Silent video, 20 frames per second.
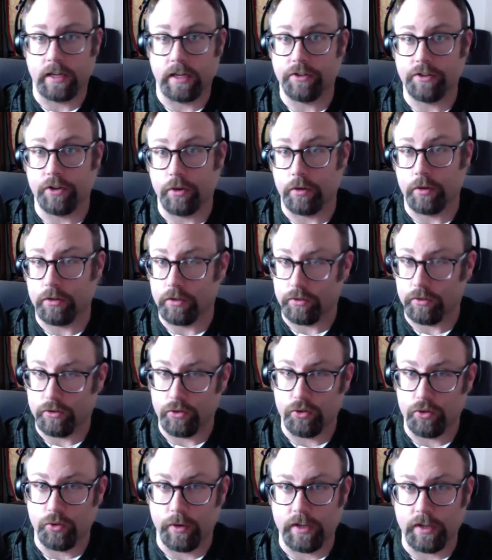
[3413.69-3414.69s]
to go a little too
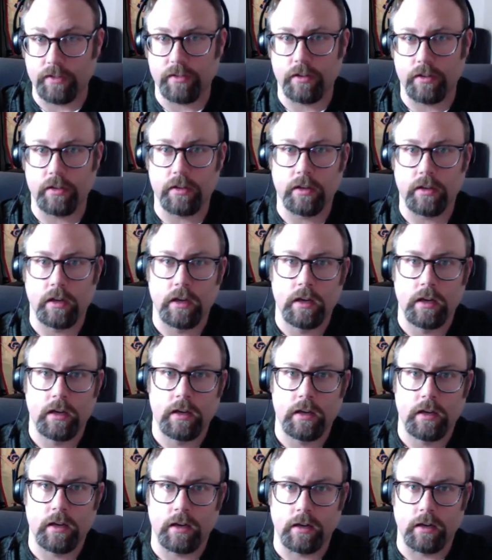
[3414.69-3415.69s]
crazy
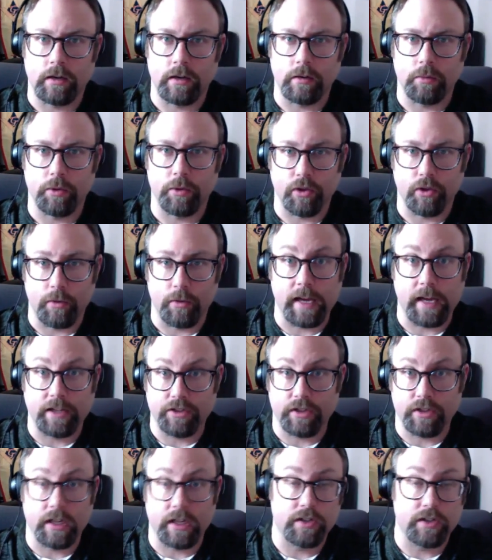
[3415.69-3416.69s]
with our
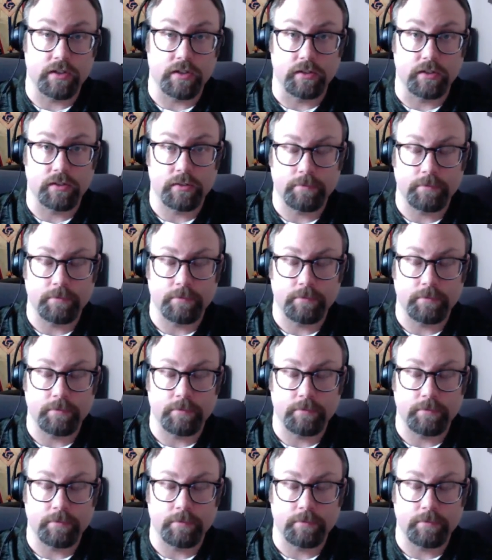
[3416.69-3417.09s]
imaginations,